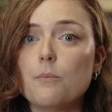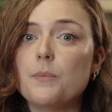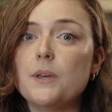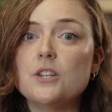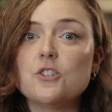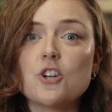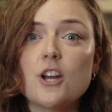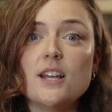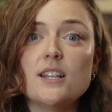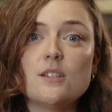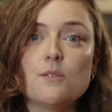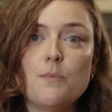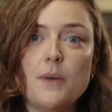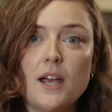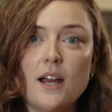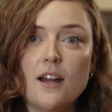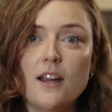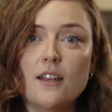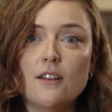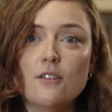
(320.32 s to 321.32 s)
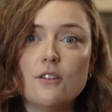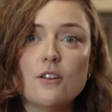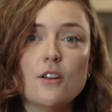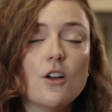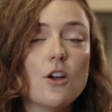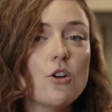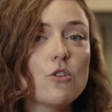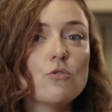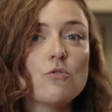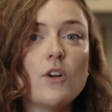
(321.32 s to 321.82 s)
Be transparent,
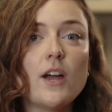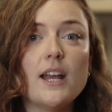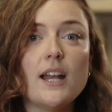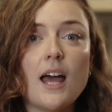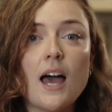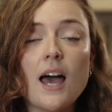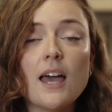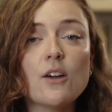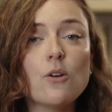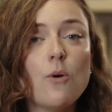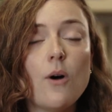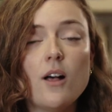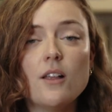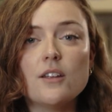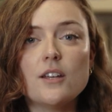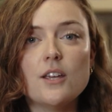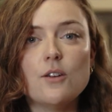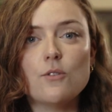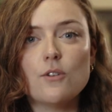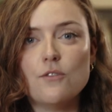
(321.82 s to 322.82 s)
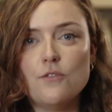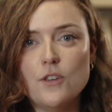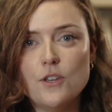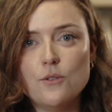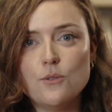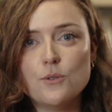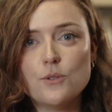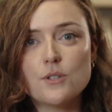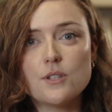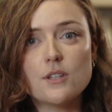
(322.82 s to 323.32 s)
write high quality
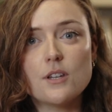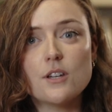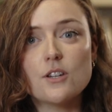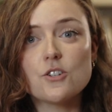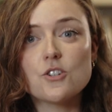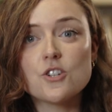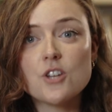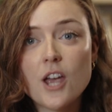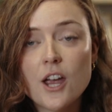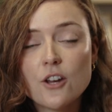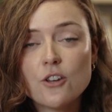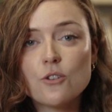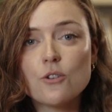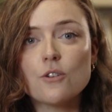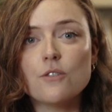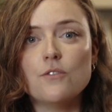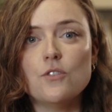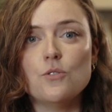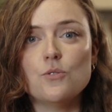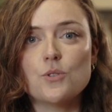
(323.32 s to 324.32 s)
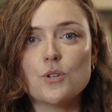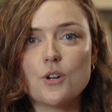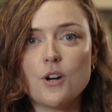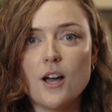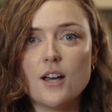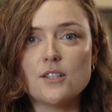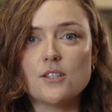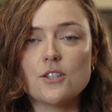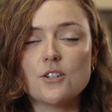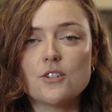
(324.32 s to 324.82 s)
reviews, share your reviews
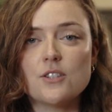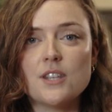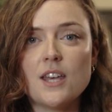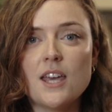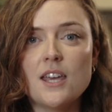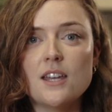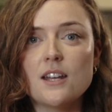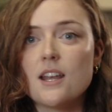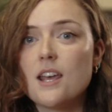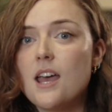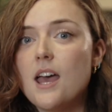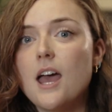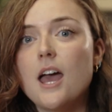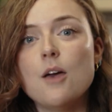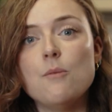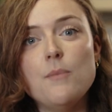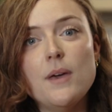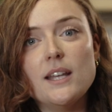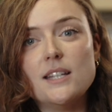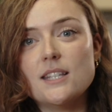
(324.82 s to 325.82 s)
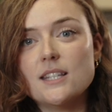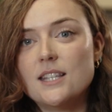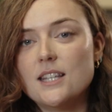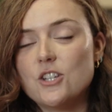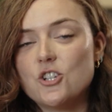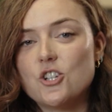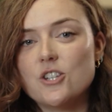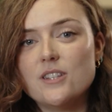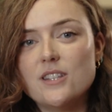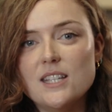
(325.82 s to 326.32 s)
across your site, and make
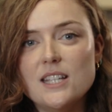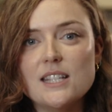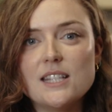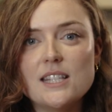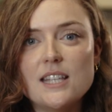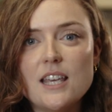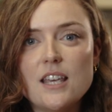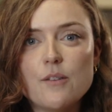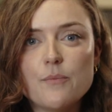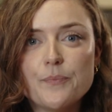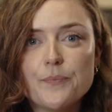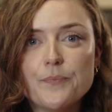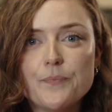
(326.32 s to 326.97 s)
decisions easy.